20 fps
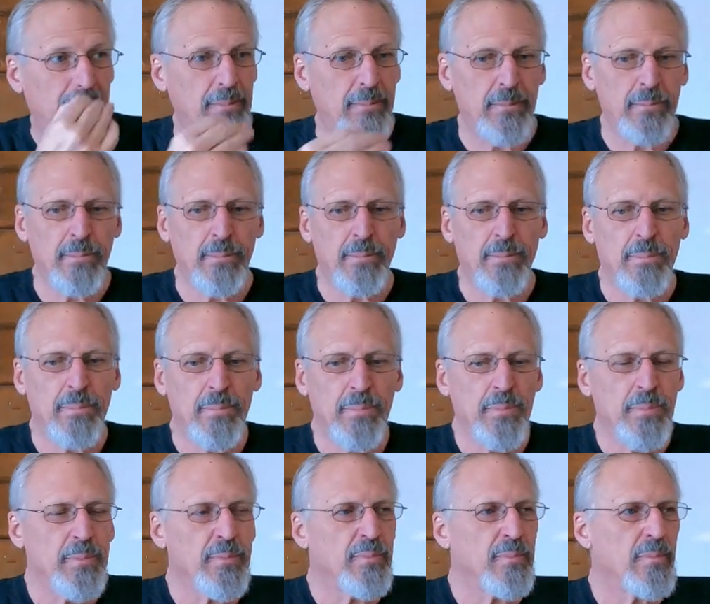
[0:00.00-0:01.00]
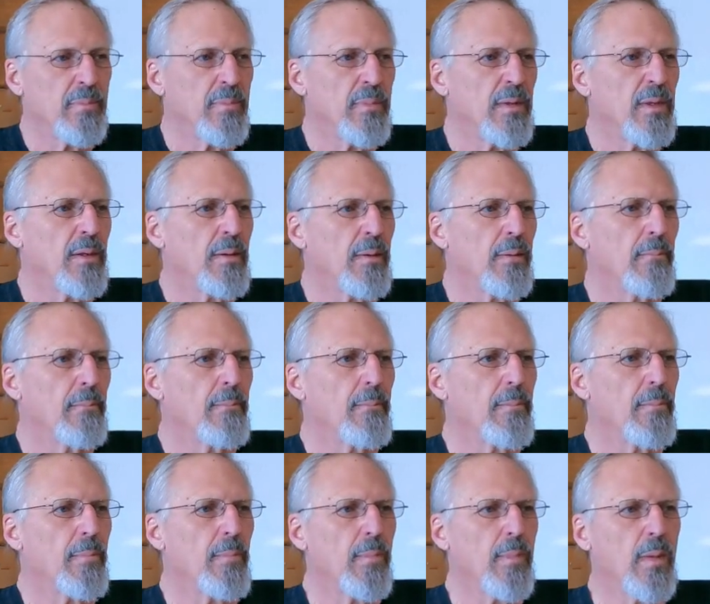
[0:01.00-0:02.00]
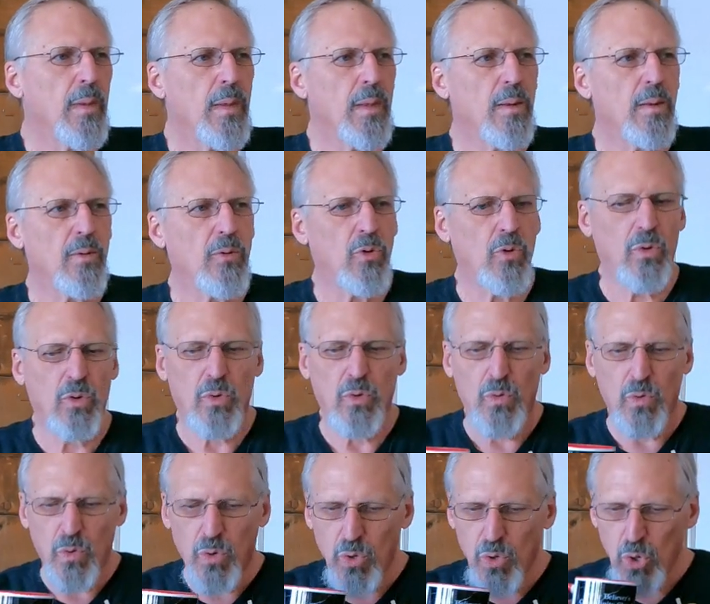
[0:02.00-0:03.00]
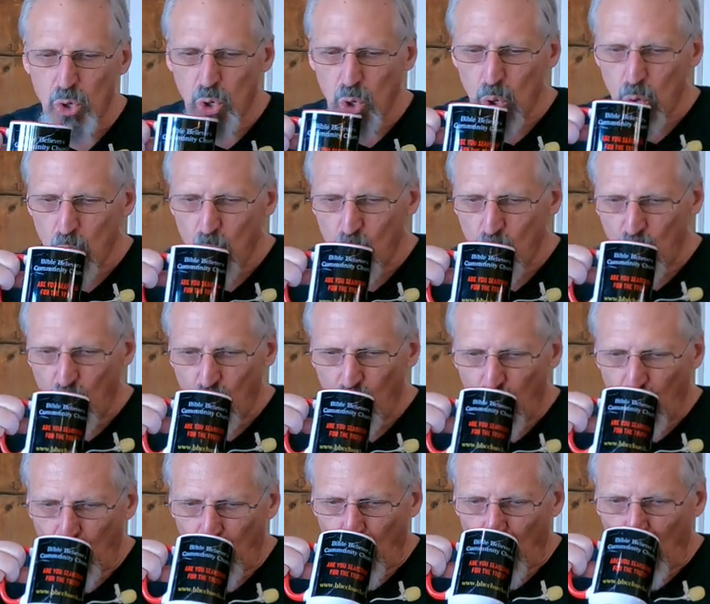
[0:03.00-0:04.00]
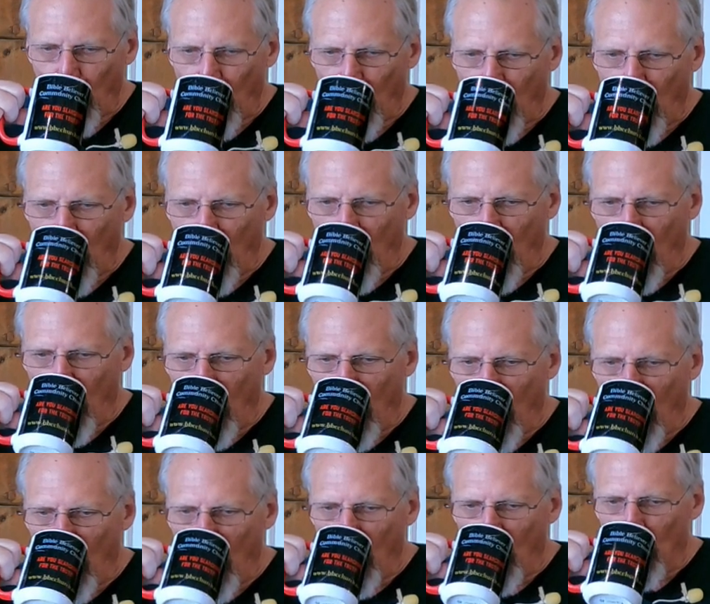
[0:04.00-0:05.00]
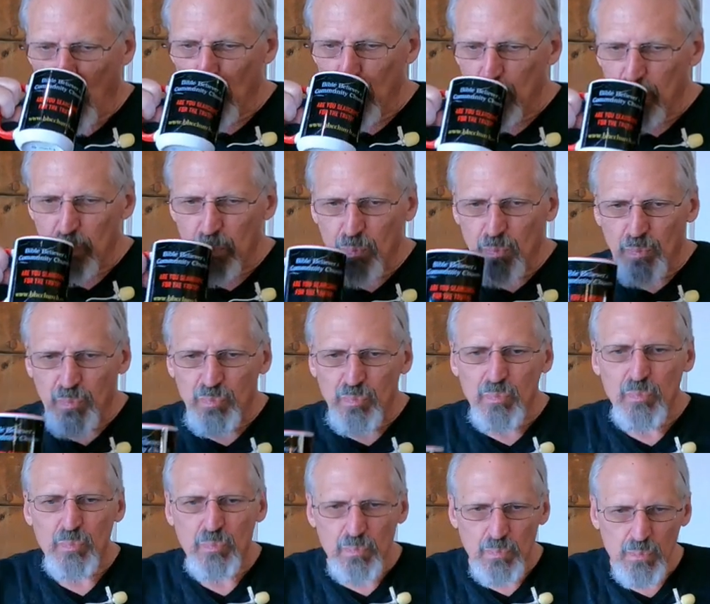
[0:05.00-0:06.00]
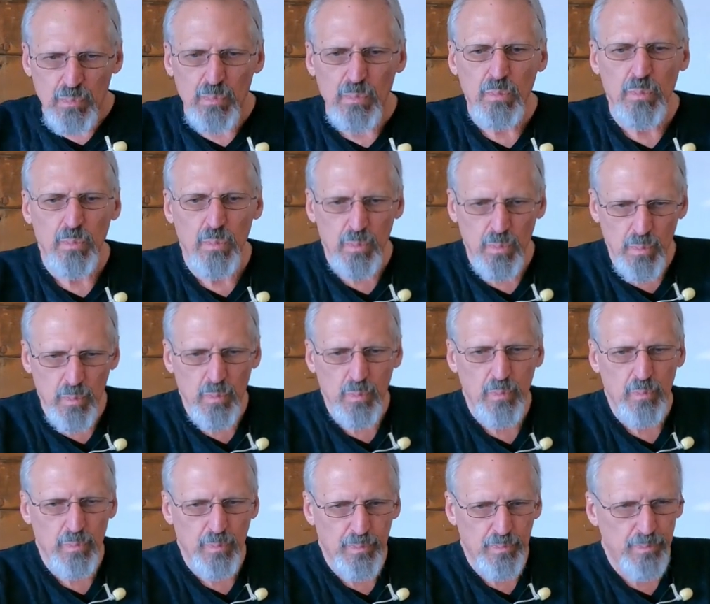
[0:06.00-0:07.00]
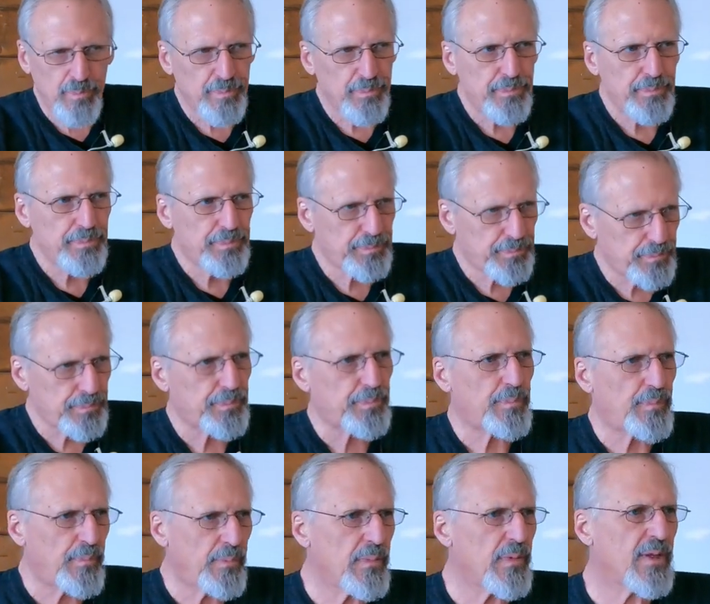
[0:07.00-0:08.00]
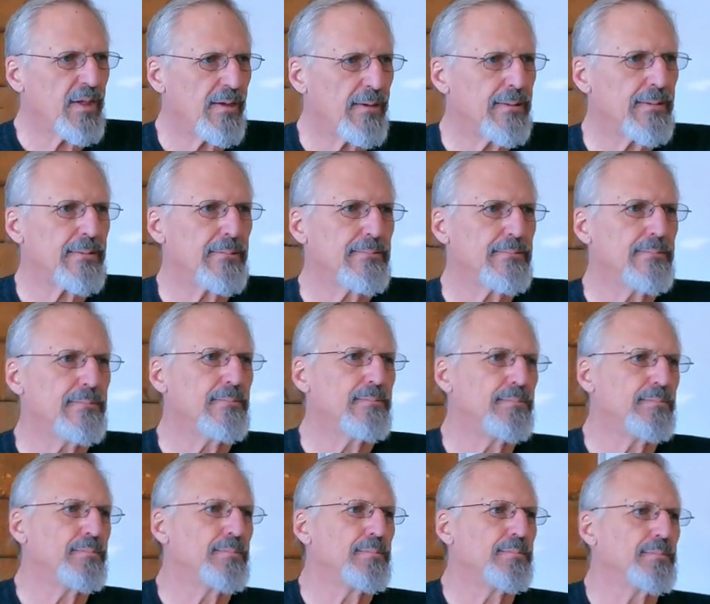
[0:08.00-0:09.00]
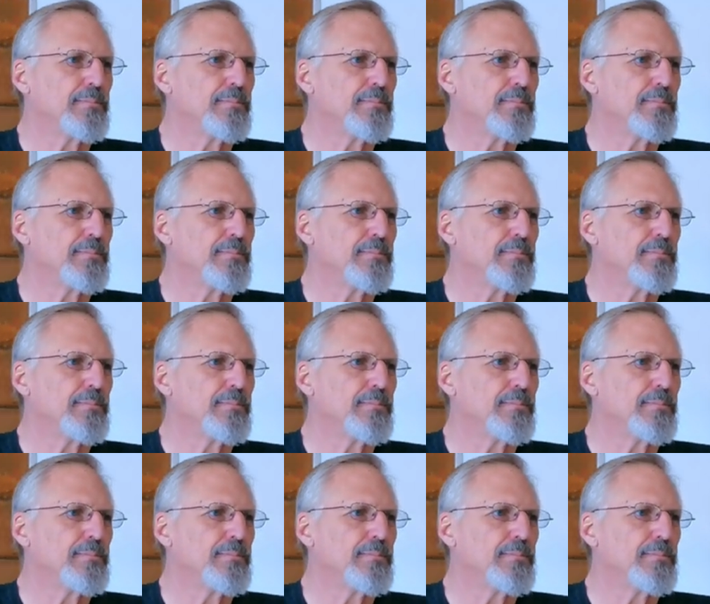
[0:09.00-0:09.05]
Well, you know, I get this publication that has a lot of books in it, you know, to, you know, you can buy these books, a lot of books. Would you